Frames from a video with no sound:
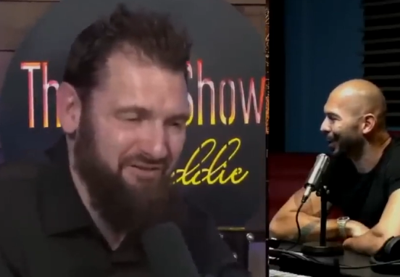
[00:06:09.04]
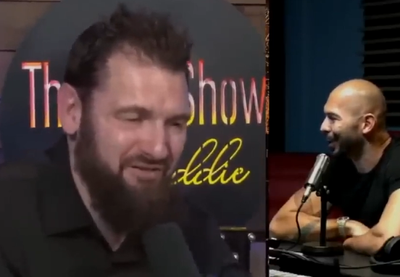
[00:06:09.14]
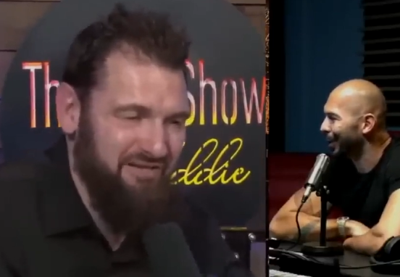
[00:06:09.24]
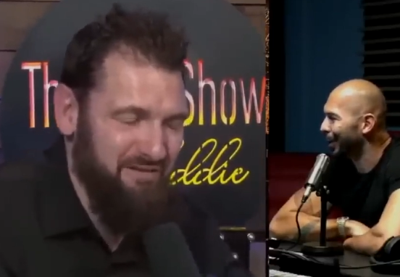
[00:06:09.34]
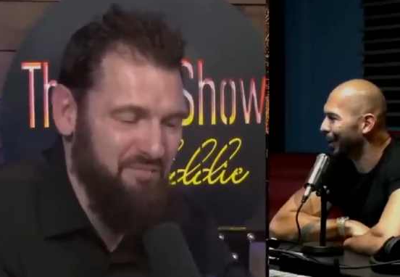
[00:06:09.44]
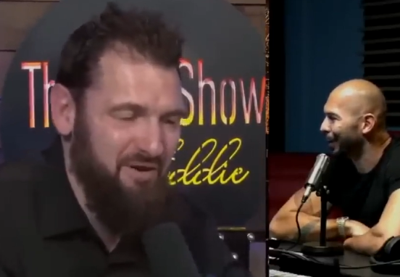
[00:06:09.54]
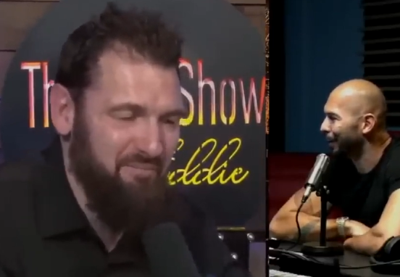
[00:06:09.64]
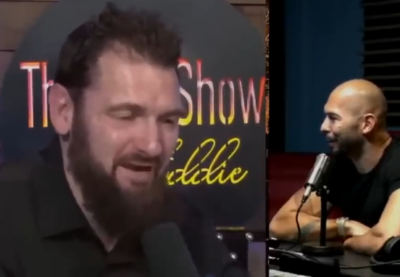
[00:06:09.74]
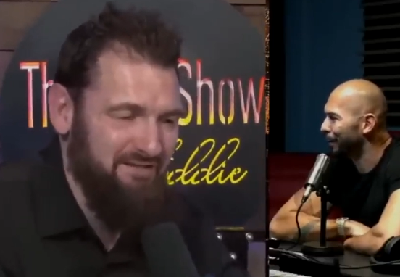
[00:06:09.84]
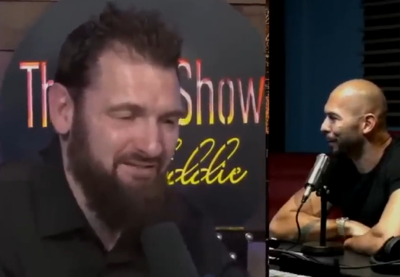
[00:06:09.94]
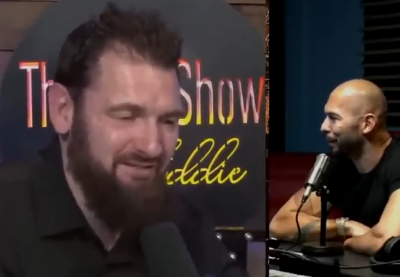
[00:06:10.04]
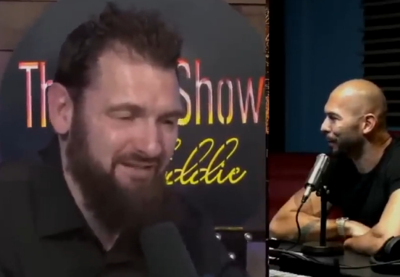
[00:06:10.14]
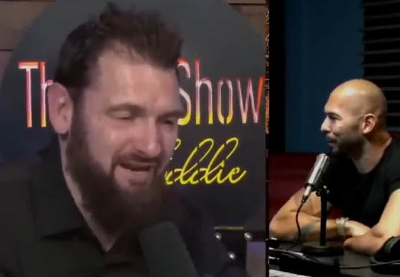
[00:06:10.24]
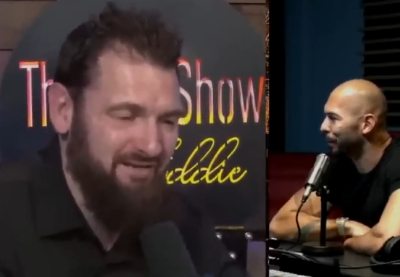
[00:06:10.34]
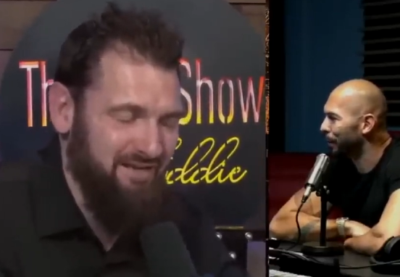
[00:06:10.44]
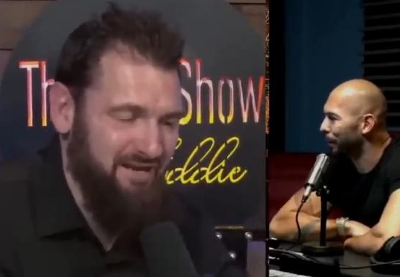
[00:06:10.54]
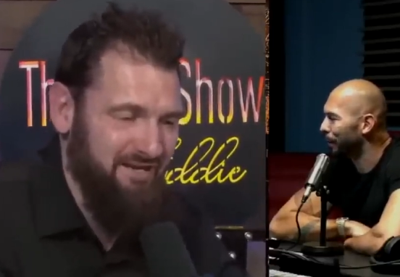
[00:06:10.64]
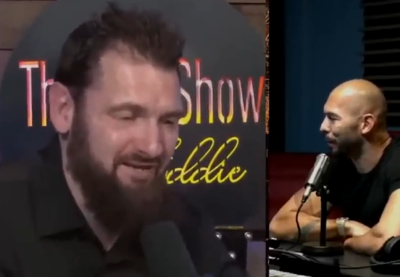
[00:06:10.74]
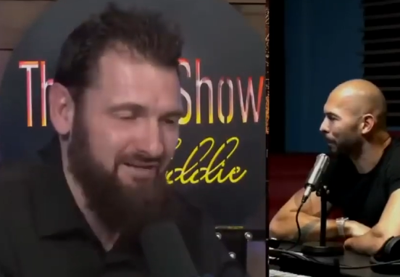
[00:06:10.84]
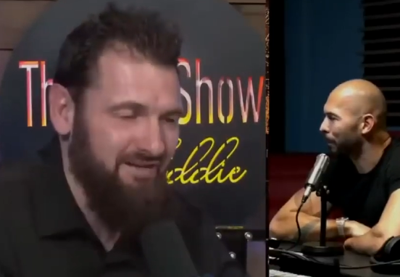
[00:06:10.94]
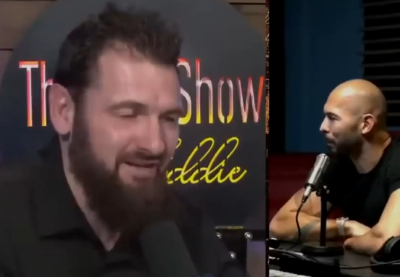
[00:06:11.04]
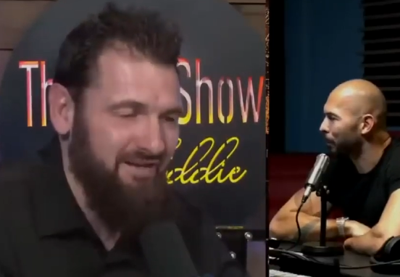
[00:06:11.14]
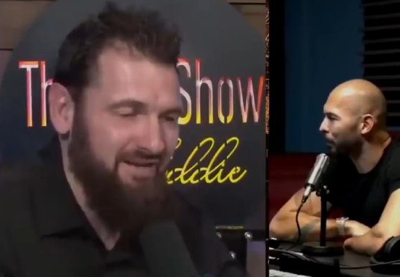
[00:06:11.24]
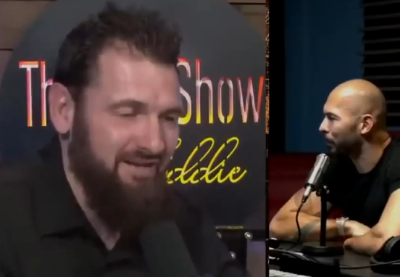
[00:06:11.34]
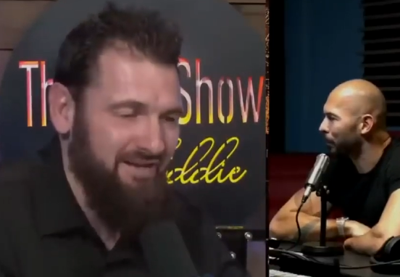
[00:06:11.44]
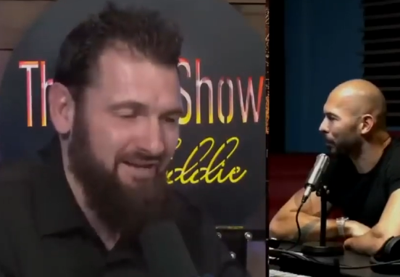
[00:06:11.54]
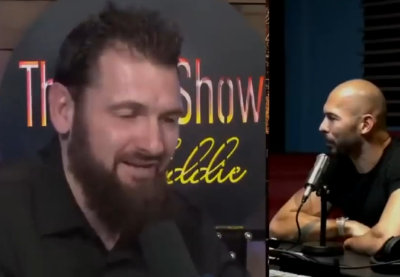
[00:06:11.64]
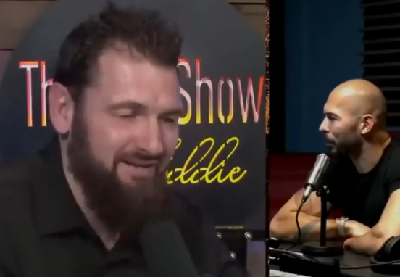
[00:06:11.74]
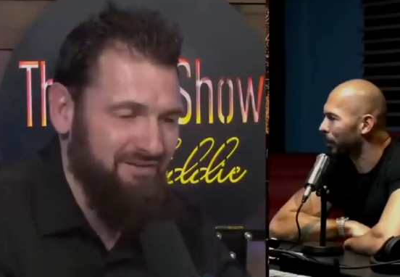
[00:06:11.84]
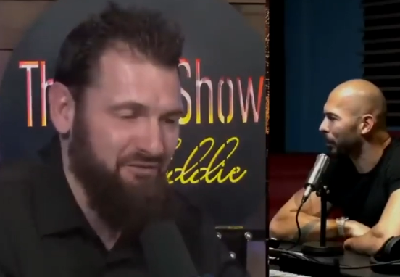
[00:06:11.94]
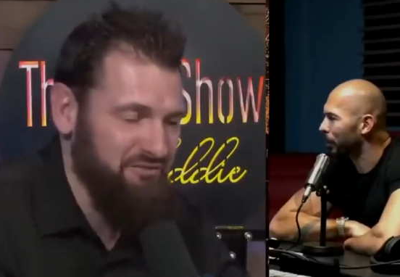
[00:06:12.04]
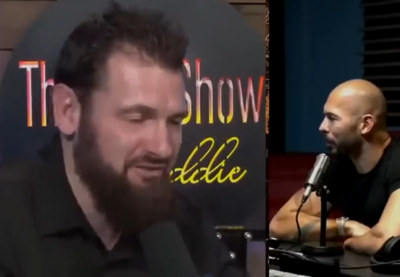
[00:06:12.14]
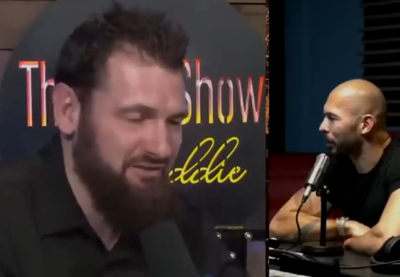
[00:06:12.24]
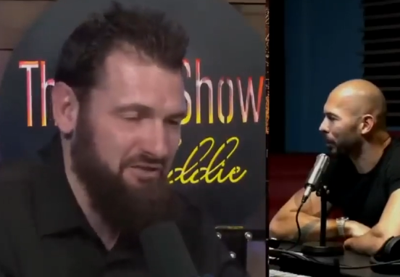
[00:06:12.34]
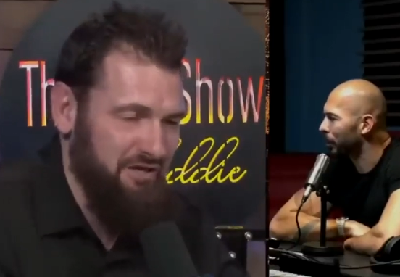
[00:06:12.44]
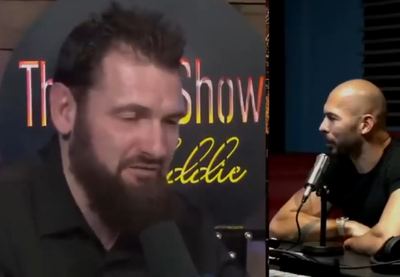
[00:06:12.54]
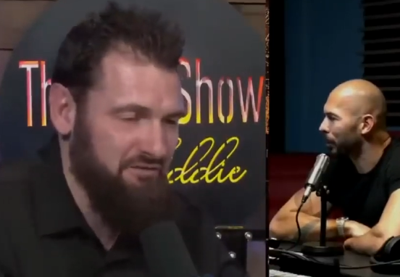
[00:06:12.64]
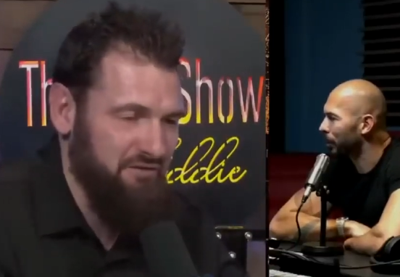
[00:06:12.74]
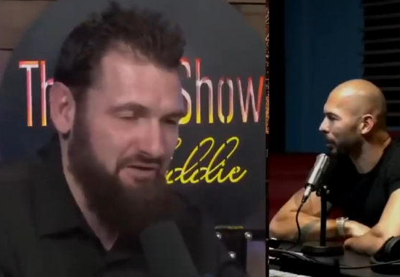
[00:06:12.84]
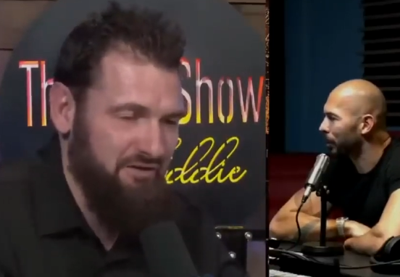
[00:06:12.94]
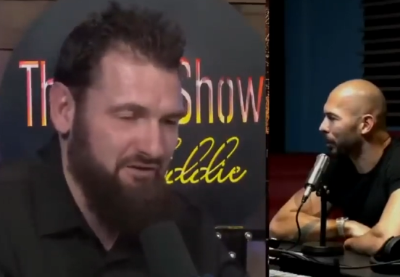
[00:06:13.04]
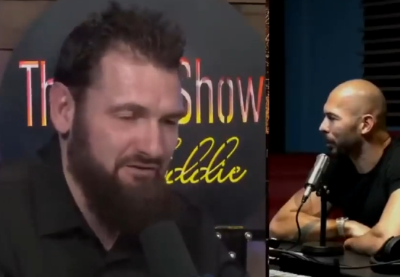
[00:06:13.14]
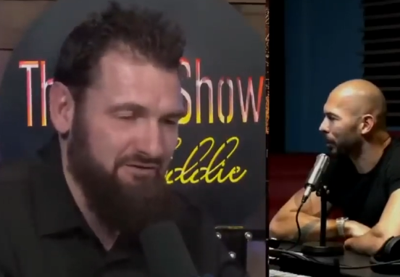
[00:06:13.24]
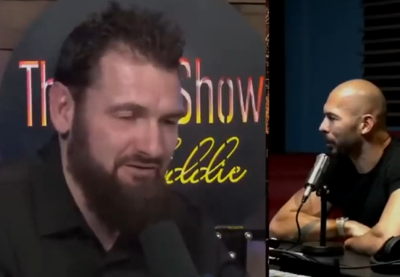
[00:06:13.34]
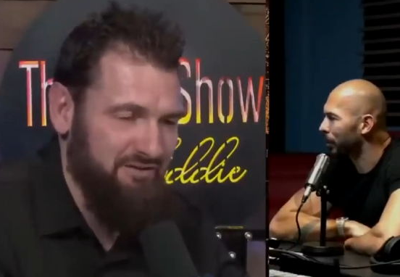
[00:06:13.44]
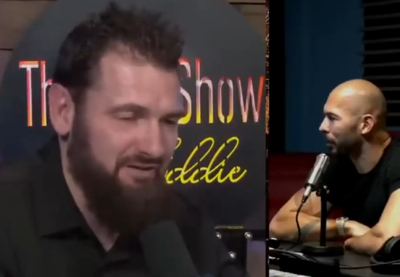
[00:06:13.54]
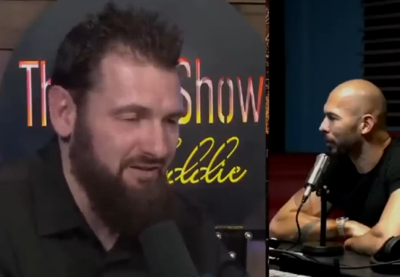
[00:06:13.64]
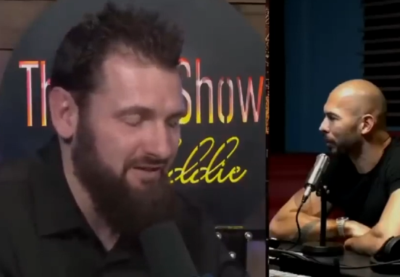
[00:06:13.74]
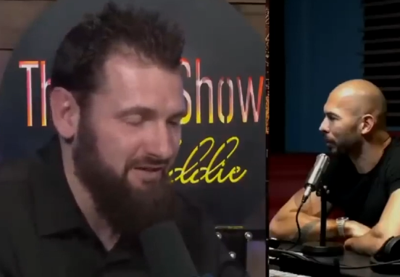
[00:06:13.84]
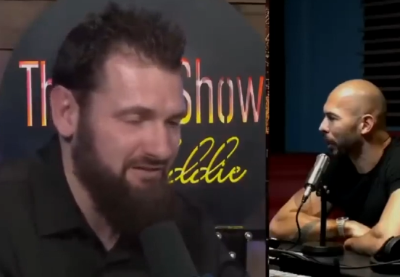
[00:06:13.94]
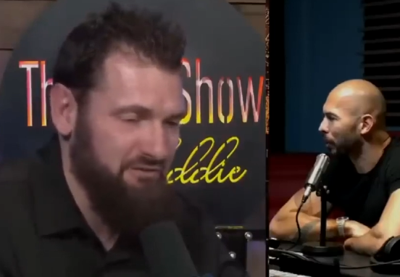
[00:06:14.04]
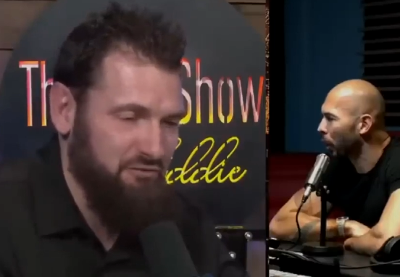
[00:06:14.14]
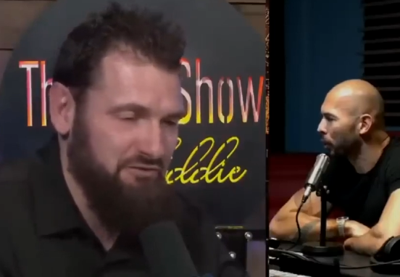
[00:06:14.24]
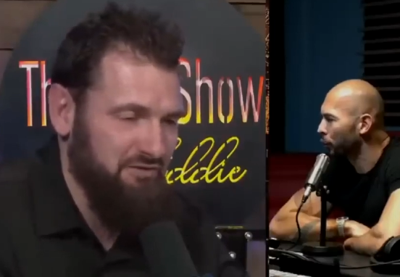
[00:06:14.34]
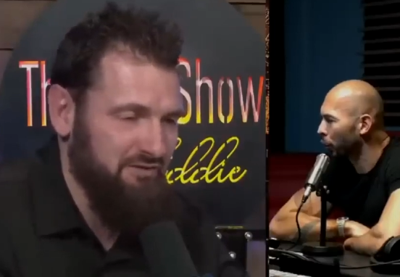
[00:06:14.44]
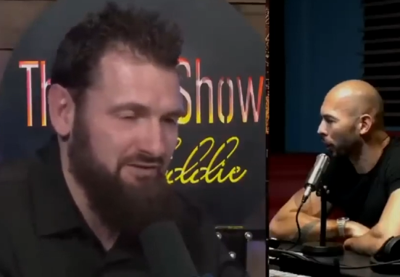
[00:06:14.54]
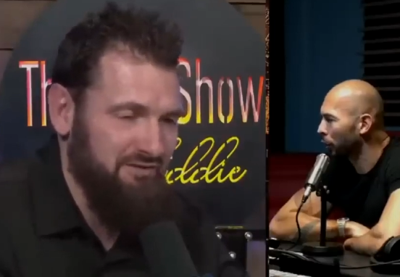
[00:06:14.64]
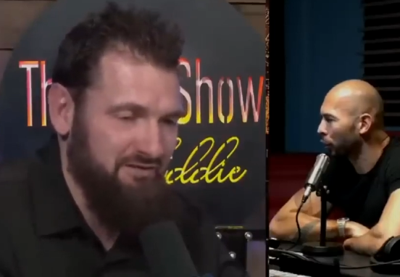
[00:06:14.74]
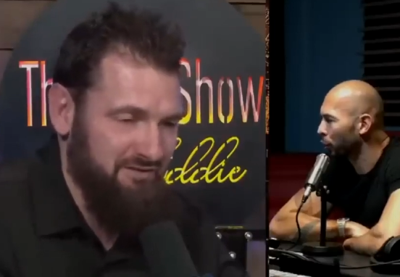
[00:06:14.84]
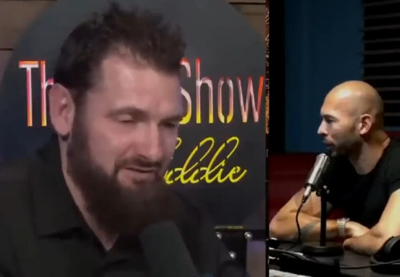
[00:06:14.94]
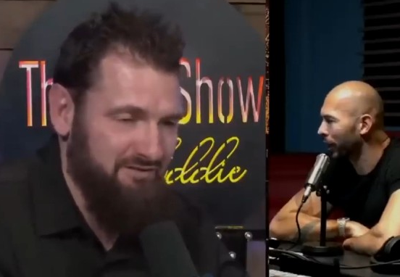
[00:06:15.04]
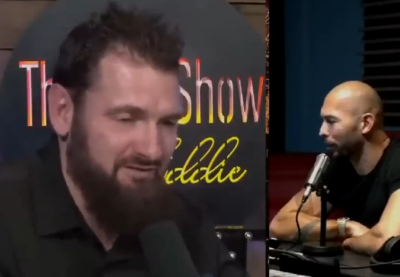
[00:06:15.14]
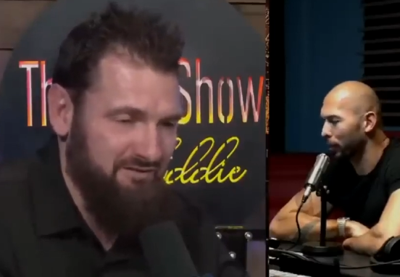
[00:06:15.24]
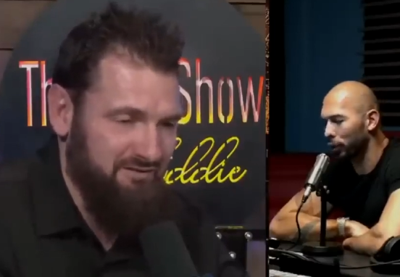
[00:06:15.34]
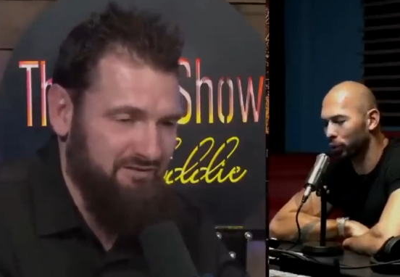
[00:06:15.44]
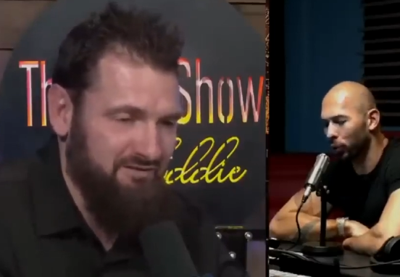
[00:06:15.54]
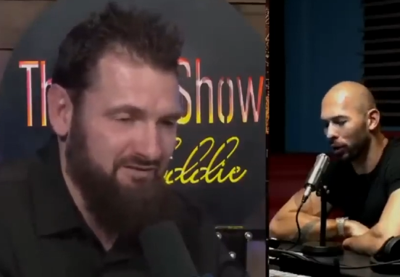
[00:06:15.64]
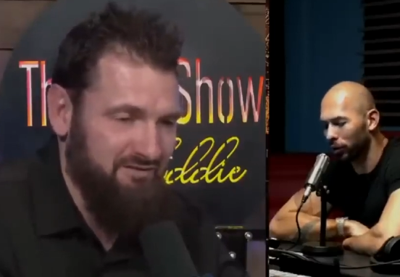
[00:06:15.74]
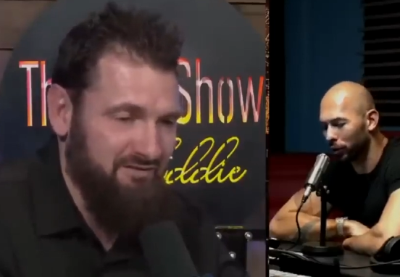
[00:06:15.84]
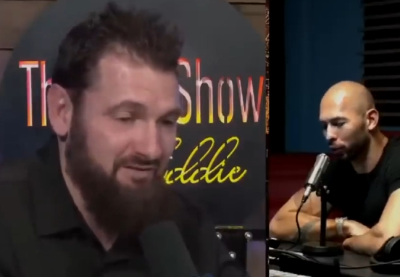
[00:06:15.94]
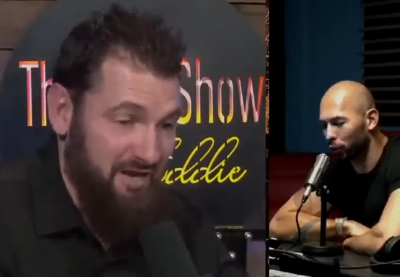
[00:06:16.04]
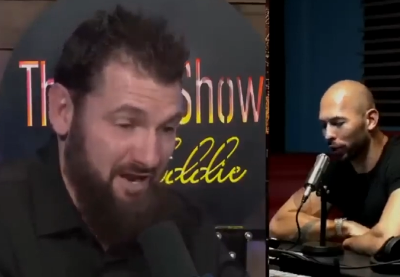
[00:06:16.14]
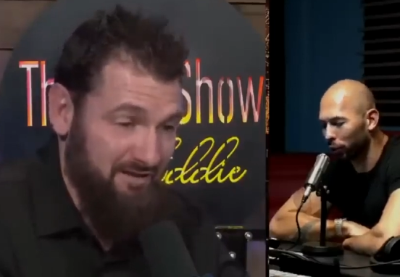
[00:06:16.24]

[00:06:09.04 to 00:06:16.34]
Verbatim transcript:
Speaker 1: You can look him up actually online, and you'll see a ton of his videos. I'm going to. I'm going to
Speaker 2: read that book as well because it was really yeah.